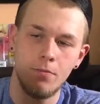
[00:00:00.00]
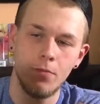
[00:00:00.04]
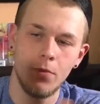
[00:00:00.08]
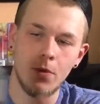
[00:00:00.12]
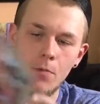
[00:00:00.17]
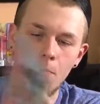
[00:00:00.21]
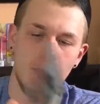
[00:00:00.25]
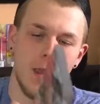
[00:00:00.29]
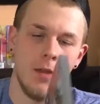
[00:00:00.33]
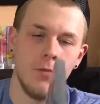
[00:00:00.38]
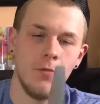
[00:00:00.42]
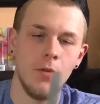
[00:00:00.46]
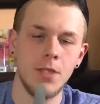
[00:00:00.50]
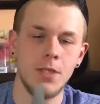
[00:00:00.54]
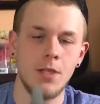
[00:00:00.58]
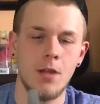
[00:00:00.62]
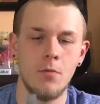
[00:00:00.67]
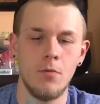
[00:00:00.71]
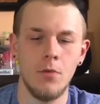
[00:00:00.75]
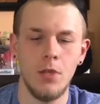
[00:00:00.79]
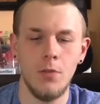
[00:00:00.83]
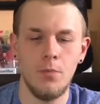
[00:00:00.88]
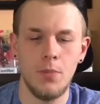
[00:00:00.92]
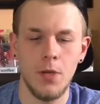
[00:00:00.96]
the main reason I
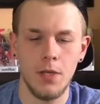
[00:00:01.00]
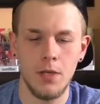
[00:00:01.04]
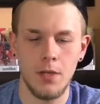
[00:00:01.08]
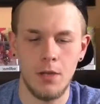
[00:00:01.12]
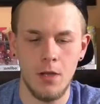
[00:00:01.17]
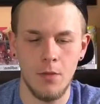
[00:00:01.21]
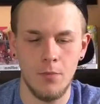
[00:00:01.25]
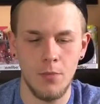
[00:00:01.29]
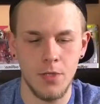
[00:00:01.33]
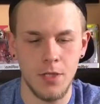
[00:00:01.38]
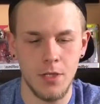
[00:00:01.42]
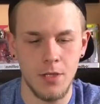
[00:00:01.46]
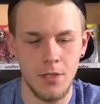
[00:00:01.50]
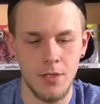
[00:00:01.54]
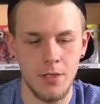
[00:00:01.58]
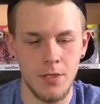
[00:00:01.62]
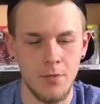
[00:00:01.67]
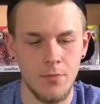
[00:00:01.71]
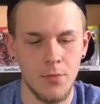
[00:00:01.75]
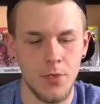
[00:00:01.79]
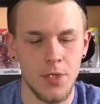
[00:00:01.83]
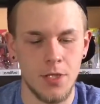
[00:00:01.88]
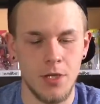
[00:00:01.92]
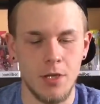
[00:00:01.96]
really picked it up is because
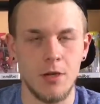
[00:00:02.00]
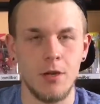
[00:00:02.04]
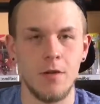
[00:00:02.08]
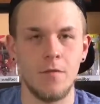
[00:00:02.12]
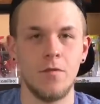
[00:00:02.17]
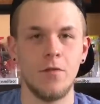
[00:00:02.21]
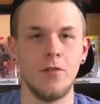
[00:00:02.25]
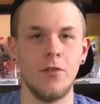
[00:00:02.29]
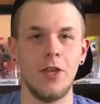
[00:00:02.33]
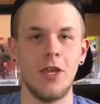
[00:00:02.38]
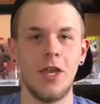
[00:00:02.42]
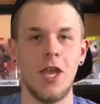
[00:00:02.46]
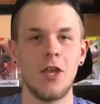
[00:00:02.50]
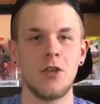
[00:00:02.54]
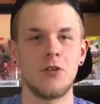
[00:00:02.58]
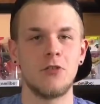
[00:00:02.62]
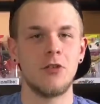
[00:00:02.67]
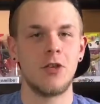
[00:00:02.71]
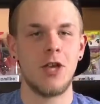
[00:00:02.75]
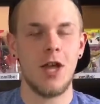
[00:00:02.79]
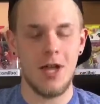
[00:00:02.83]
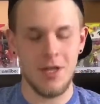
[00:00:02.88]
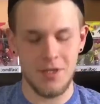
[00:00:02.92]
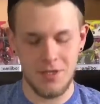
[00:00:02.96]
I'm a sucker for like
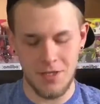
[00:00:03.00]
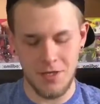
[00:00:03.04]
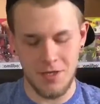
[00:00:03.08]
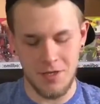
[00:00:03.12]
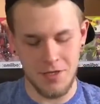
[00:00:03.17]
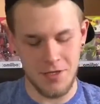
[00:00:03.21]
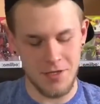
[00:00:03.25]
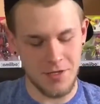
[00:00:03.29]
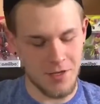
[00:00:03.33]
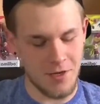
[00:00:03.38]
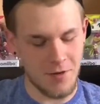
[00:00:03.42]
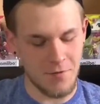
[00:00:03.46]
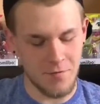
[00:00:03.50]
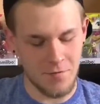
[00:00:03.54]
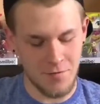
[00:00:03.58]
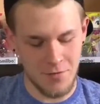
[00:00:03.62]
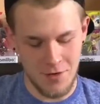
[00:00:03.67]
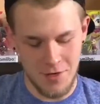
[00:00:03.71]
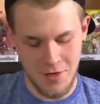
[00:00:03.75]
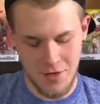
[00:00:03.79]
extra content and stuff.